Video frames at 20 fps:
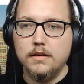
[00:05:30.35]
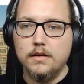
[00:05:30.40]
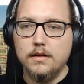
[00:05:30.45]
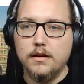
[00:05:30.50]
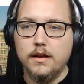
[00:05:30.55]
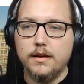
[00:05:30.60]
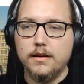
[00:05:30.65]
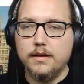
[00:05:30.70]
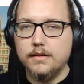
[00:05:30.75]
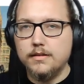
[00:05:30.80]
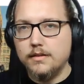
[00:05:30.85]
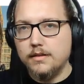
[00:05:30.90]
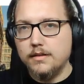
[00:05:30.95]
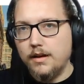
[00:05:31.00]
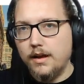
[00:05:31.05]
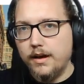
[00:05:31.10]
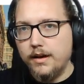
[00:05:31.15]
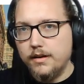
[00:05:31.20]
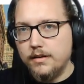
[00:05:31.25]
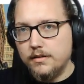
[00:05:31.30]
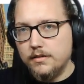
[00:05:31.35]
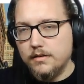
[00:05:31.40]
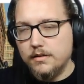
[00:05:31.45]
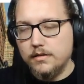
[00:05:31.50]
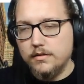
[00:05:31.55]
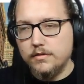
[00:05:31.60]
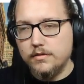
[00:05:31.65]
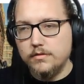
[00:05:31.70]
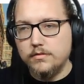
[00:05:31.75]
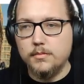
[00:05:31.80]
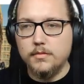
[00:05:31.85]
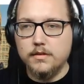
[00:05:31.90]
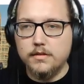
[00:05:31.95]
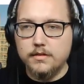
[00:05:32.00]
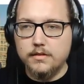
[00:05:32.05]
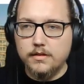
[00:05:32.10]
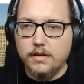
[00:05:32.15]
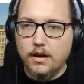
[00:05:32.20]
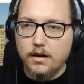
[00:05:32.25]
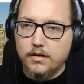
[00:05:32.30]
like is aligned from the
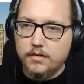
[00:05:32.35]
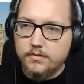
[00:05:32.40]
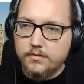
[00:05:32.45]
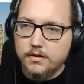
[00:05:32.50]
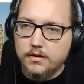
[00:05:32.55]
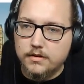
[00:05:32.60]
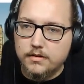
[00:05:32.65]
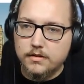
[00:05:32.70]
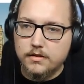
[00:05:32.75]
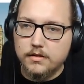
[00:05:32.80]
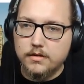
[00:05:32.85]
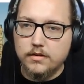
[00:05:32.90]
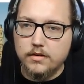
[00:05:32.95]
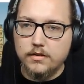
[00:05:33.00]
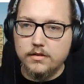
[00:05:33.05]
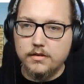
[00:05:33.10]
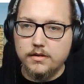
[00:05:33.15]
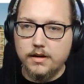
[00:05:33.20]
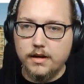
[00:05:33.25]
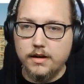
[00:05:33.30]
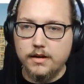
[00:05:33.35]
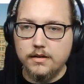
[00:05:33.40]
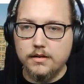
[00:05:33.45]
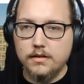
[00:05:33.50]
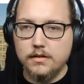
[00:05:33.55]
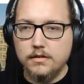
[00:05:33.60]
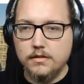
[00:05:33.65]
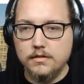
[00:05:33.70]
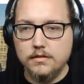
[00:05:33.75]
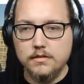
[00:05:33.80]
start of this container